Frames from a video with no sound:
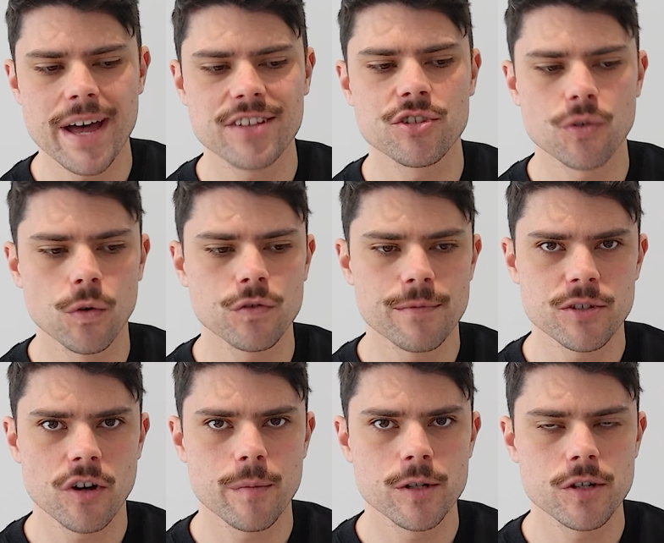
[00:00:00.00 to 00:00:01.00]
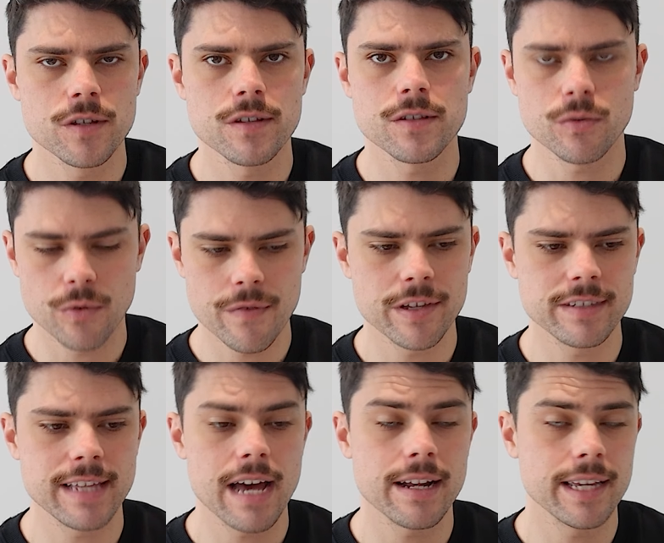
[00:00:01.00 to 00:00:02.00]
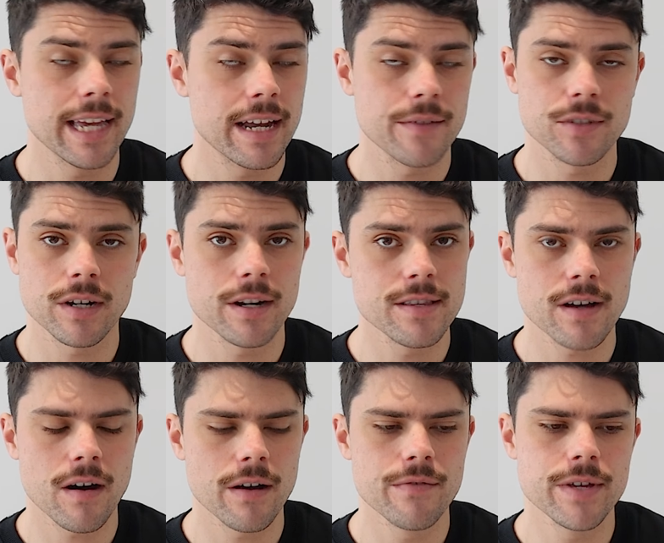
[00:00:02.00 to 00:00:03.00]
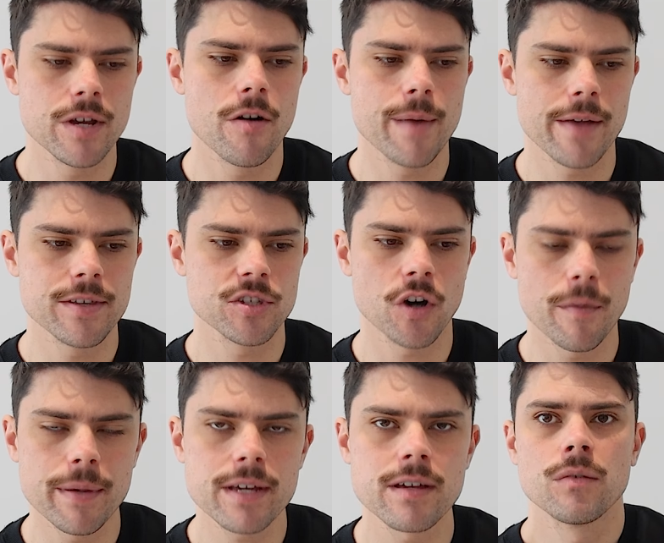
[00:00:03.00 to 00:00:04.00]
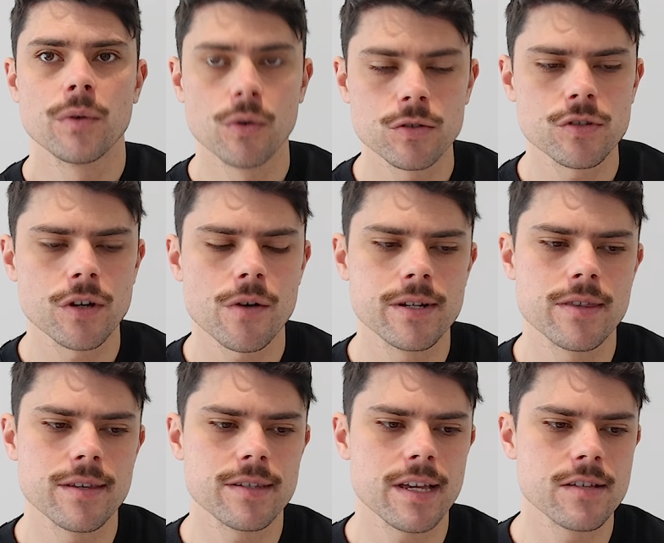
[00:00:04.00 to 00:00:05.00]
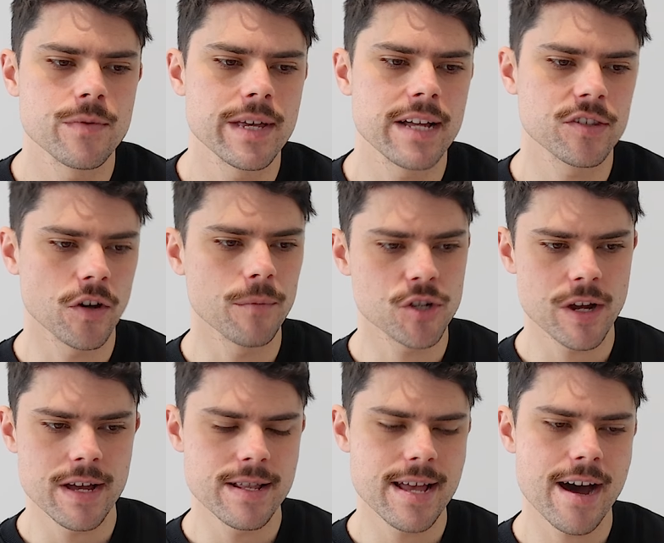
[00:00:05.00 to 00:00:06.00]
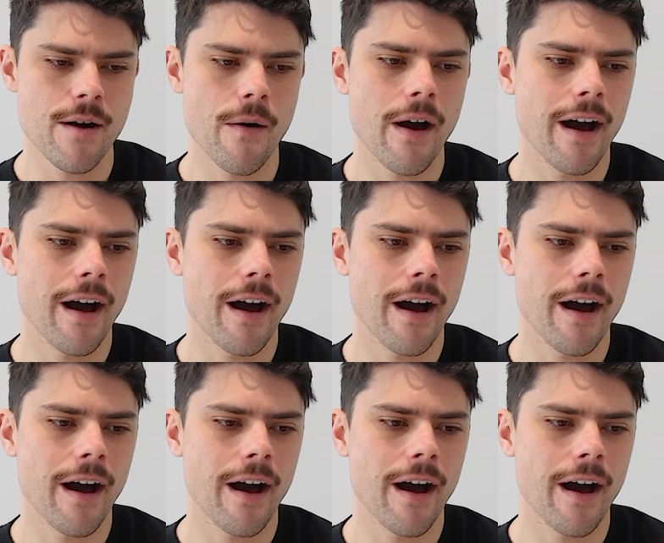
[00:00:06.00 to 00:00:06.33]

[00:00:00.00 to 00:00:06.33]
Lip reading: at scores from stoppages. It's a horrific stat. Again, I've done an entire video about this topic. We also go into the season without Dom Sheed. Now,